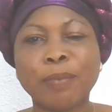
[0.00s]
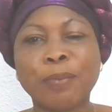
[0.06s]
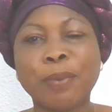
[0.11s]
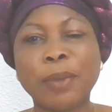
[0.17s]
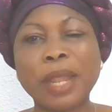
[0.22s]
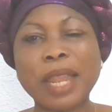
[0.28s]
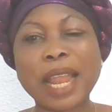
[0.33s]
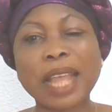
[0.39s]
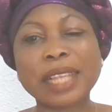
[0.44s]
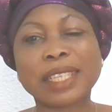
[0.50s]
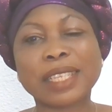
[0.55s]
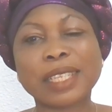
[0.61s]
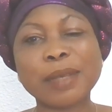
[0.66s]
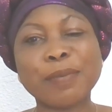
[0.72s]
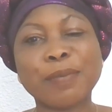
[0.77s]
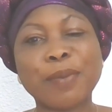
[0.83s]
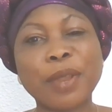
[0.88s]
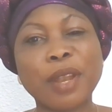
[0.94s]

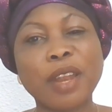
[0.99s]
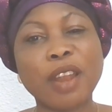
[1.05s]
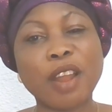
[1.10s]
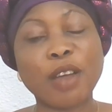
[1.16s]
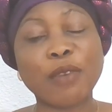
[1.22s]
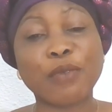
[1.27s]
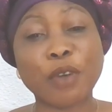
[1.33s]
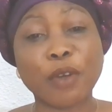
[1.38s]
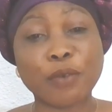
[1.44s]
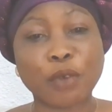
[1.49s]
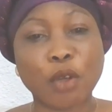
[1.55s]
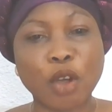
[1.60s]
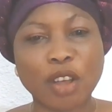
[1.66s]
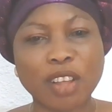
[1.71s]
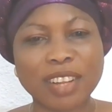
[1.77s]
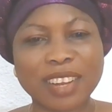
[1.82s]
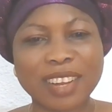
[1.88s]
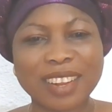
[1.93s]
Blessing beloved of
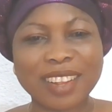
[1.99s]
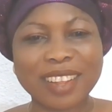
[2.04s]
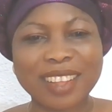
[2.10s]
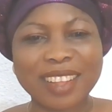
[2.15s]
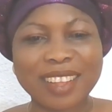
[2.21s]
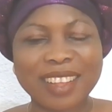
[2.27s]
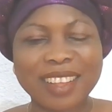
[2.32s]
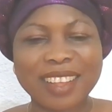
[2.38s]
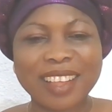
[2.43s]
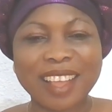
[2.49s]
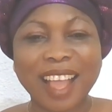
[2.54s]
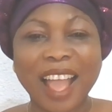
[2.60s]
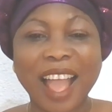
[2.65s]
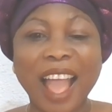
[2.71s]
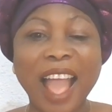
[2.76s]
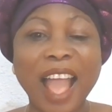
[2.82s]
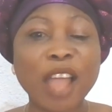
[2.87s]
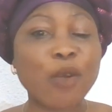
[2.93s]
God,
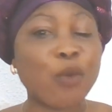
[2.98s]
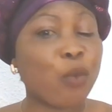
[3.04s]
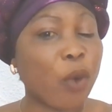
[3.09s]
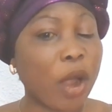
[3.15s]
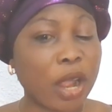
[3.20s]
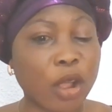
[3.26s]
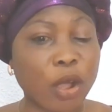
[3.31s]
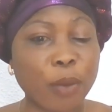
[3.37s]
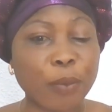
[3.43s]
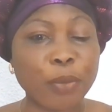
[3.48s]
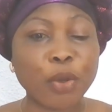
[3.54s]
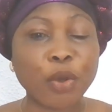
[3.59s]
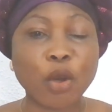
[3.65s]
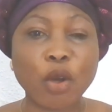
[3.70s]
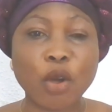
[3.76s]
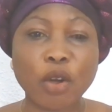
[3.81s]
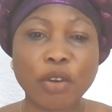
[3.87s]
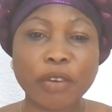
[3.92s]
I welcome you
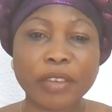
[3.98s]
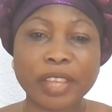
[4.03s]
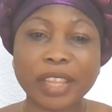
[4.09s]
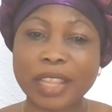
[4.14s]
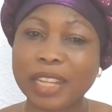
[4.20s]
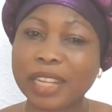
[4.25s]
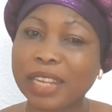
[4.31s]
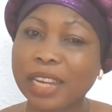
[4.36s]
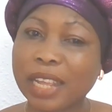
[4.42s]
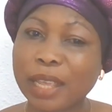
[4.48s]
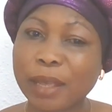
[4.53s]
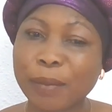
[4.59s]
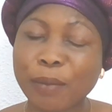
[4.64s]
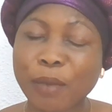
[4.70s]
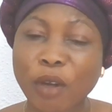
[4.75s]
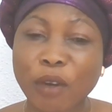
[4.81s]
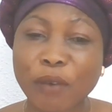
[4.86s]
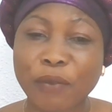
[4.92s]
all in the
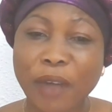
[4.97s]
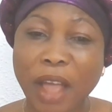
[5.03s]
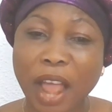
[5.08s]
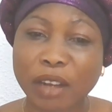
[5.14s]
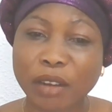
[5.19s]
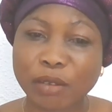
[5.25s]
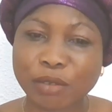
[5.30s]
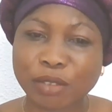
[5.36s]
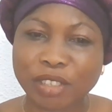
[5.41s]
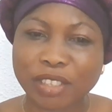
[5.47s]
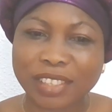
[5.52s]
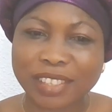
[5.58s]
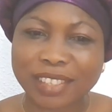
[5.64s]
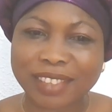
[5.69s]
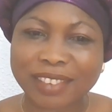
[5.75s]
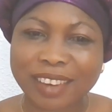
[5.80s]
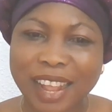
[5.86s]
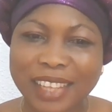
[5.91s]
name of our Lord
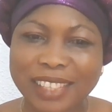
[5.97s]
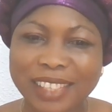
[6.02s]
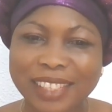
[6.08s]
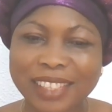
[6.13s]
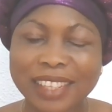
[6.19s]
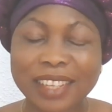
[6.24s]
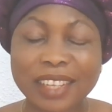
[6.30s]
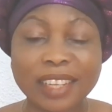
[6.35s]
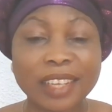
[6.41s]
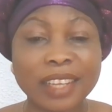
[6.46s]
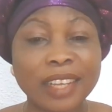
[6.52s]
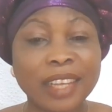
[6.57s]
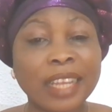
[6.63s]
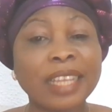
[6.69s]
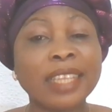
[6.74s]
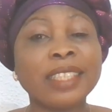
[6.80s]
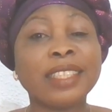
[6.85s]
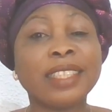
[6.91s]
Jesus Christ.
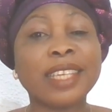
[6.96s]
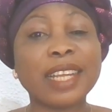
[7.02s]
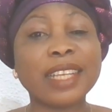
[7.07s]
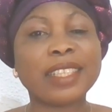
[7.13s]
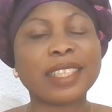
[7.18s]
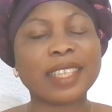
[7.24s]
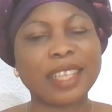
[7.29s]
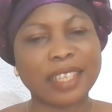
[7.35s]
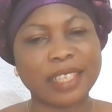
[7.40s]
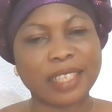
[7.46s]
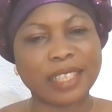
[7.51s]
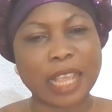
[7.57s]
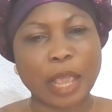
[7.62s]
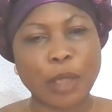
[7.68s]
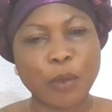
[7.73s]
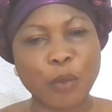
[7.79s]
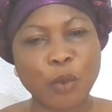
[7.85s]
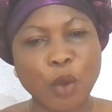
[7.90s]
This is
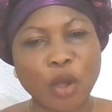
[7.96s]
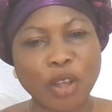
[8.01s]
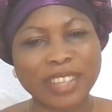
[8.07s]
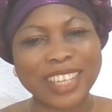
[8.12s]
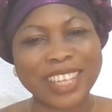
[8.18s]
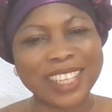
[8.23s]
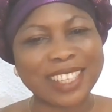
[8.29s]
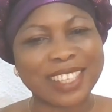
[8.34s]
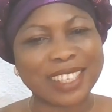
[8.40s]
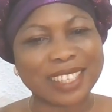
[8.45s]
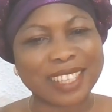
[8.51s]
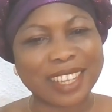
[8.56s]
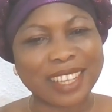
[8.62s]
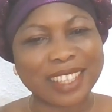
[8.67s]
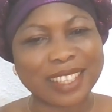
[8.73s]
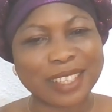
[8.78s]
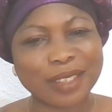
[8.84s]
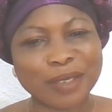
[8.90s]
a world in
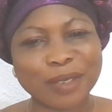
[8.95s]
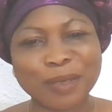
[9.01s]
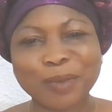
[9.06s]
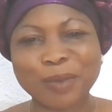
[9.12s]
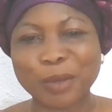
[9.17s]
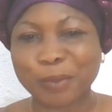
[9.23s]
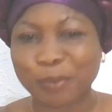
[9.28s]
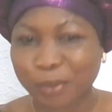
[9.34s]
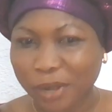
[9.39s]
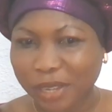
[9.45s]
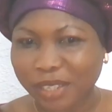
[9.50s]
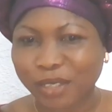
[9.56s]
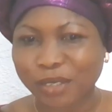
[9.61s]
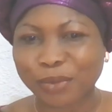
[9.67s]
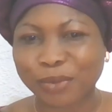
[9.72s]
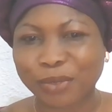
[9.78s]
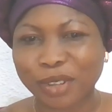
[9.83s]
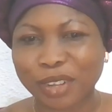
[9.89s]
season with
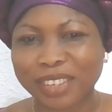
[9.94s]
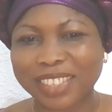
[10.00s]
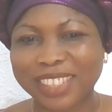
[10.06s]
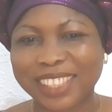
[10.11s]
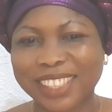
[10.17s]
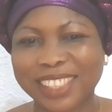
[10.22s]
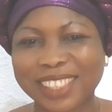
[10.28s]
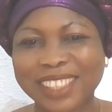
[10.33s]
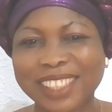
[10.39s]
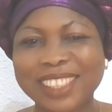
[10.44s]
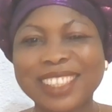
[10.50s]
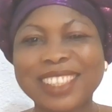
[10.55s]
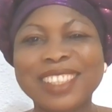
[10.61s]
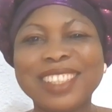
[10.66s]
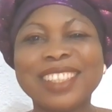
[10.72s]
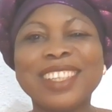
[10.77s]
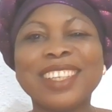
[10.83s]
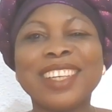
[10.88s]
Pastor Flourish.
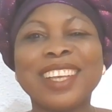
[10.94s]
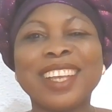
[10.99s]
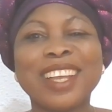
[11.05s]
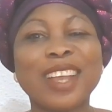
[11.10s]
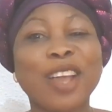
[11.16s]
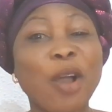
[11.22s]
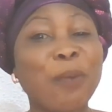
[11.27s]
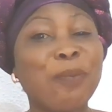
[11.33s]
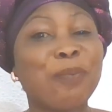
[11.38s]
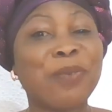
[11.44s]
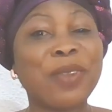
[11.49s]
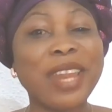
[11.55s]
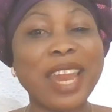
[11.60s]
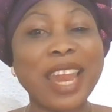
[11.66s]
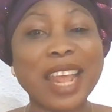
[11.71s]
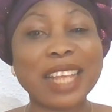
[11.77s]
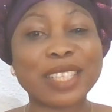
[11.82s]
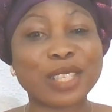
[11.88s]
God
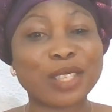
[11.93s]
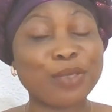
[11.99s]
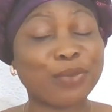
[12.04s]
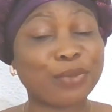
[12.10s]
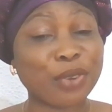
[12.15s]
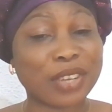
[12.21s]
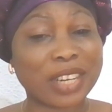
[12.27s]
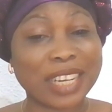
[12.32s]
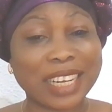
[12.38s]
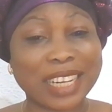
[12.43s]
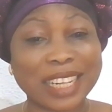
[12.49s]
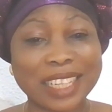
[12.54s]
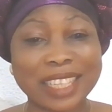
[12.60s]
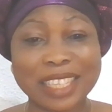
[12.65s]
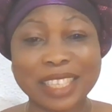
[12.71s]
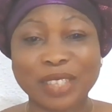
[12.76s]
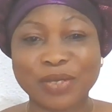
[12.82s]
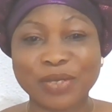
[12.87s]
bless you for
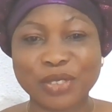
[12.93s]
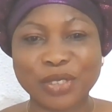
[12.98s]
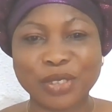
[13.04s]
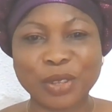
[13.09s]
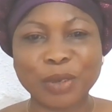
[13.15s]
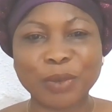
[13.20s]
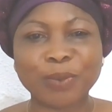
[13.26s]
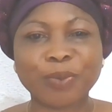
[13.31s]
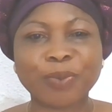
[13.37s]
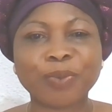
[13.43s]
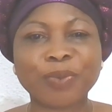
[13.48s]
clicking this video.